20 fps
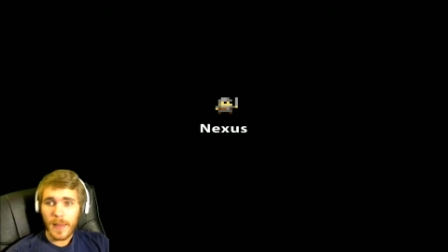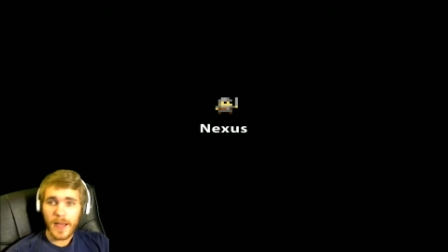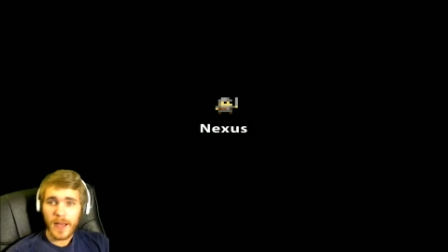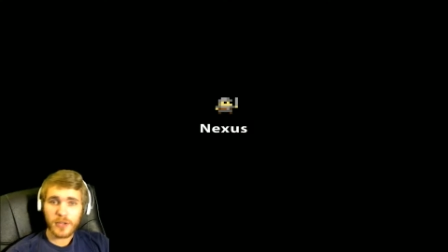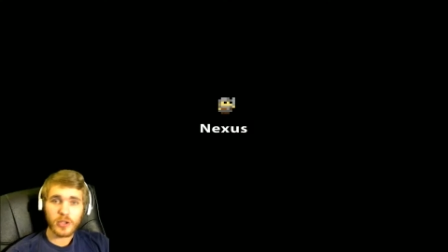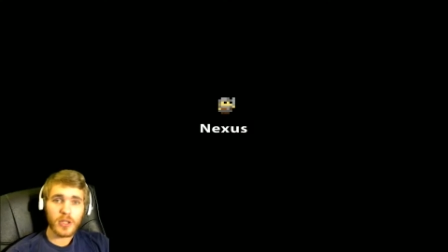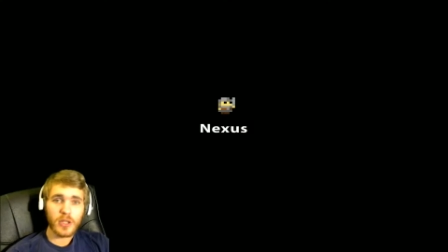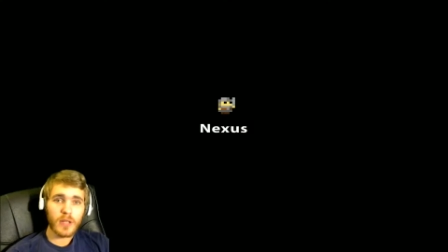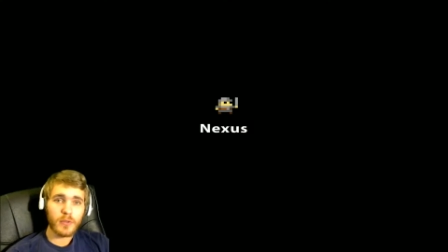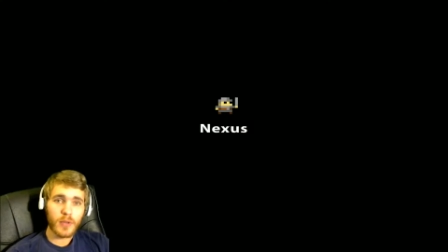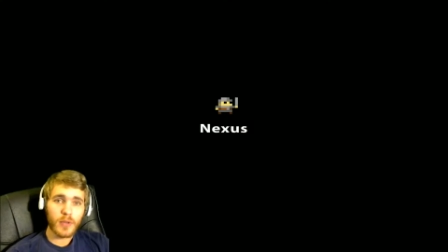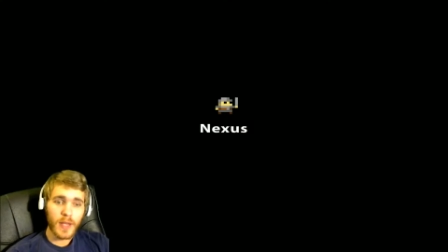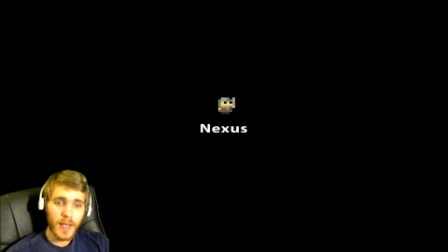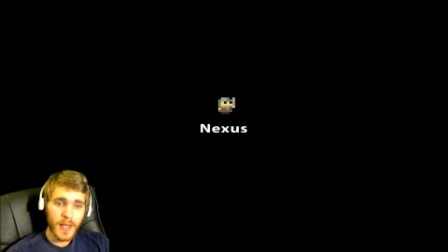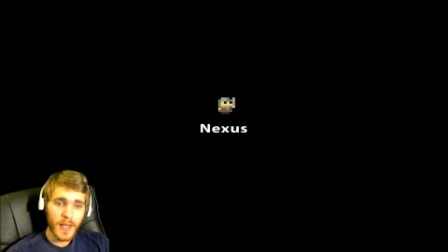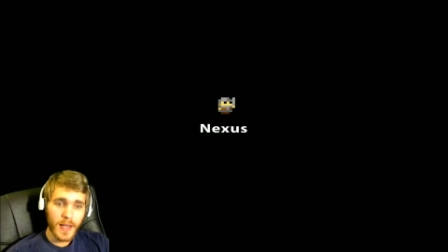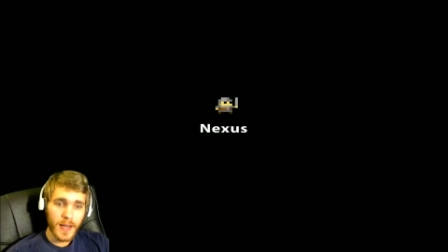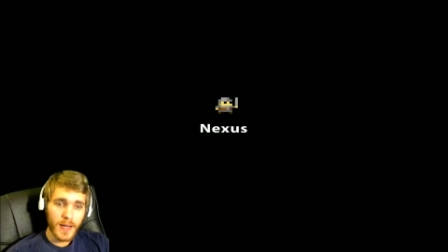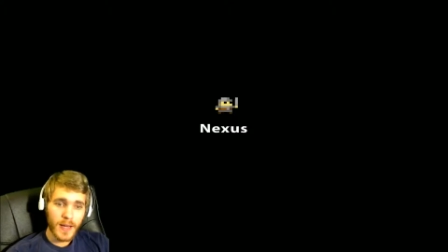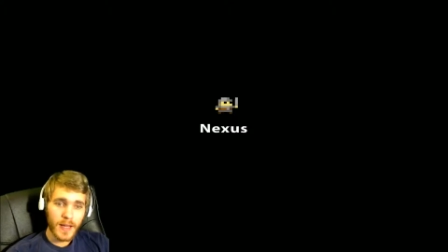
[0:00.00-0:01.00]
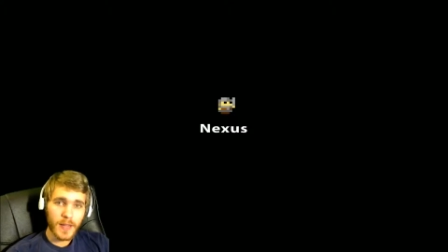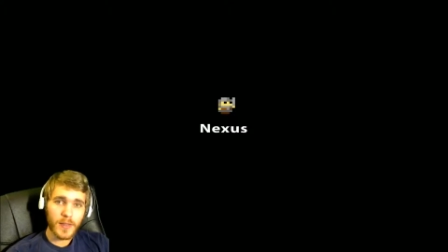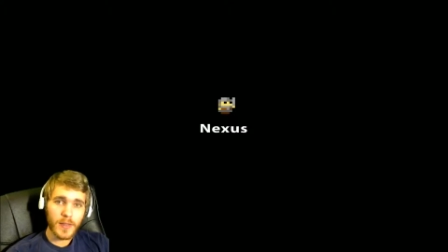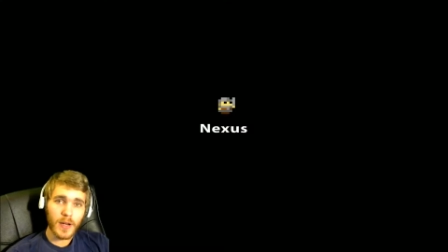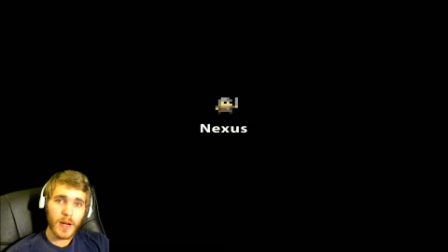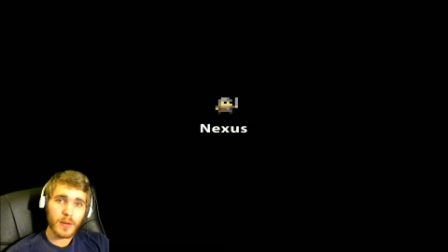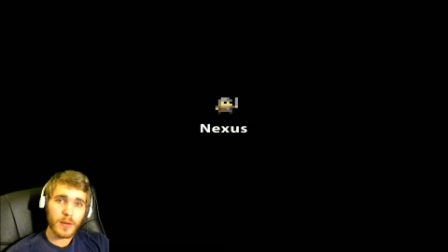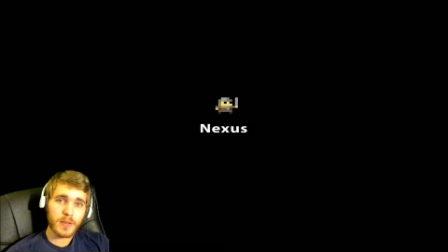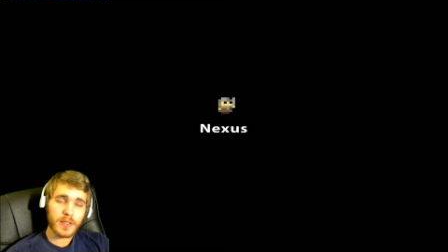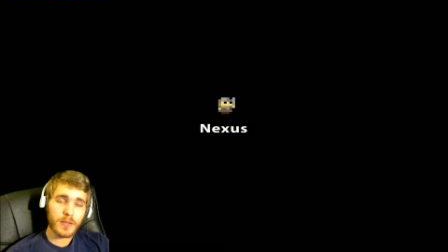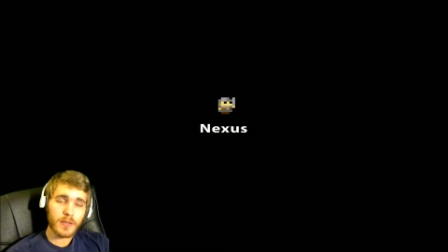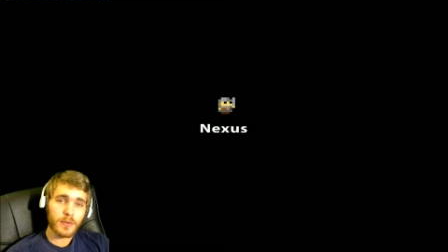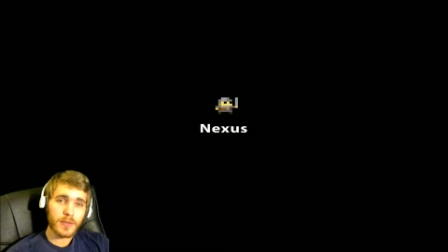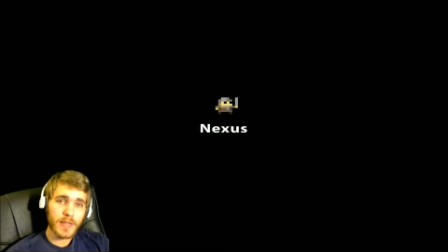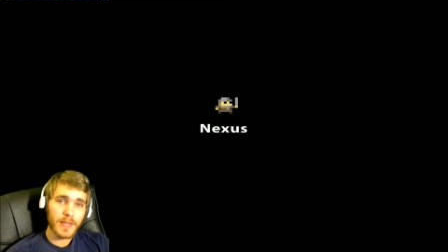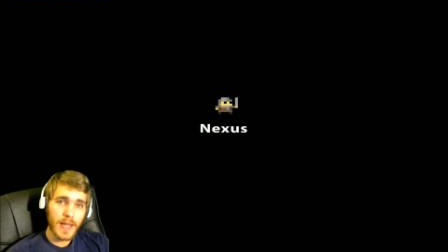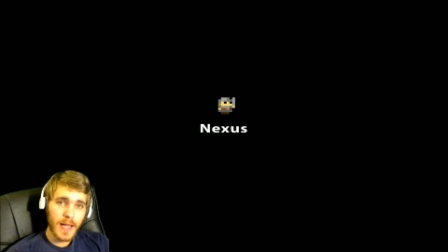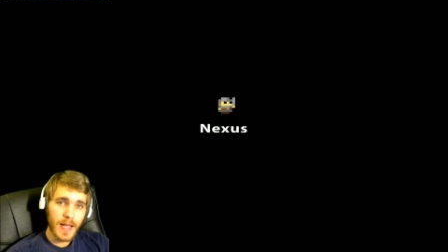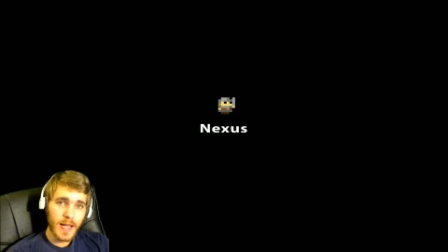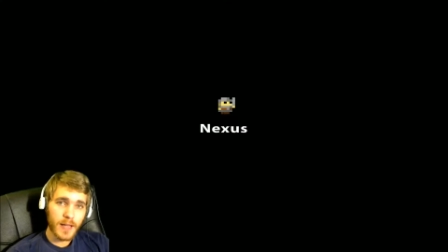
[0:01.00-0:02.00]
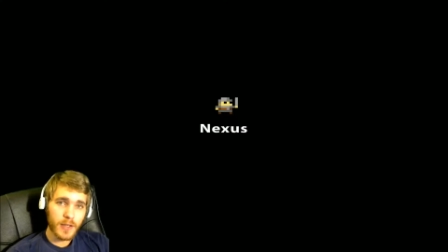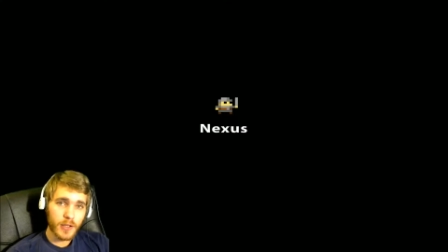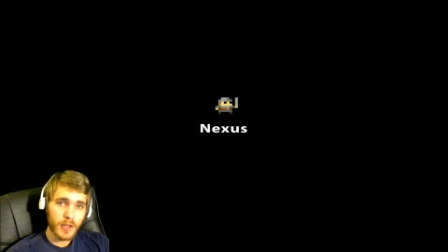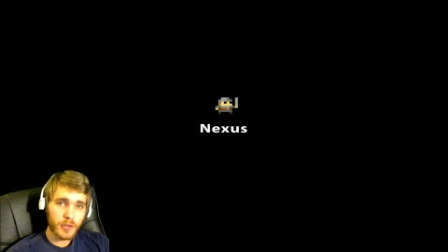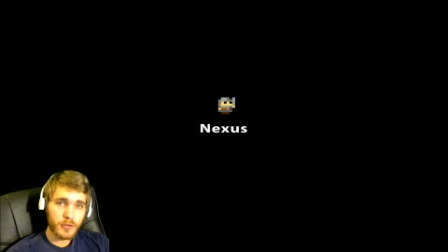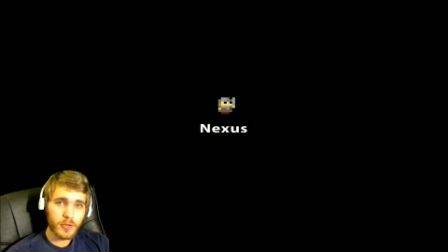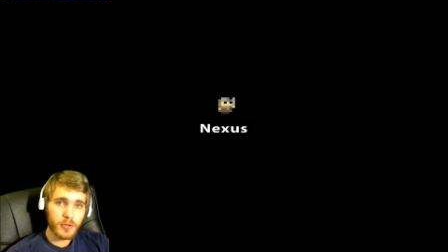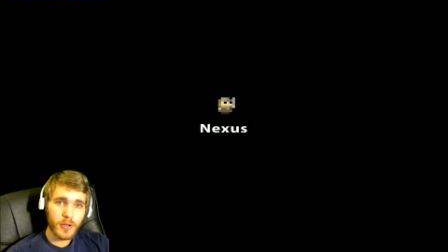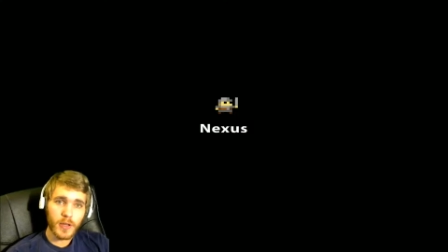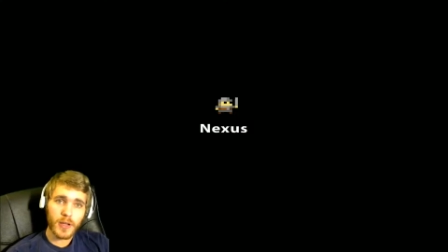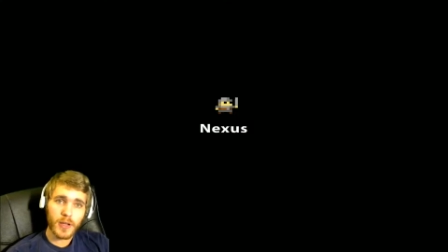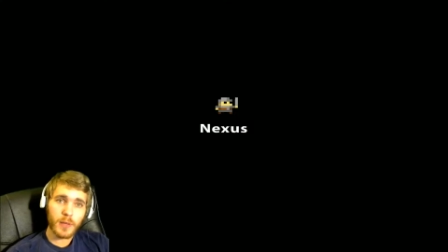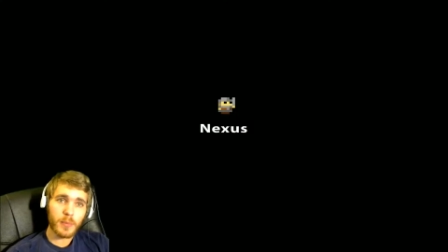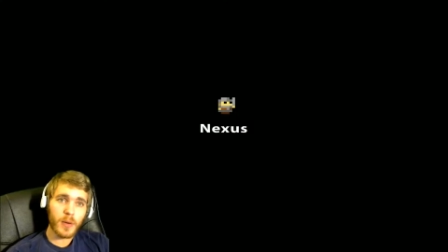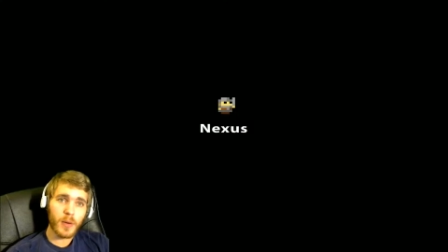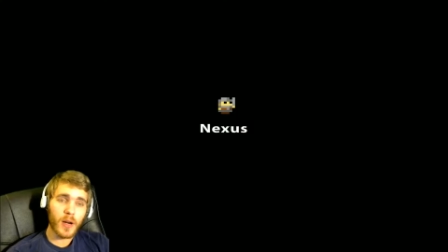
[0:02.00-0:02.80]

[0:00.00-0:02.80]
I'm actually level 8. I thought I was level 9 yesterday.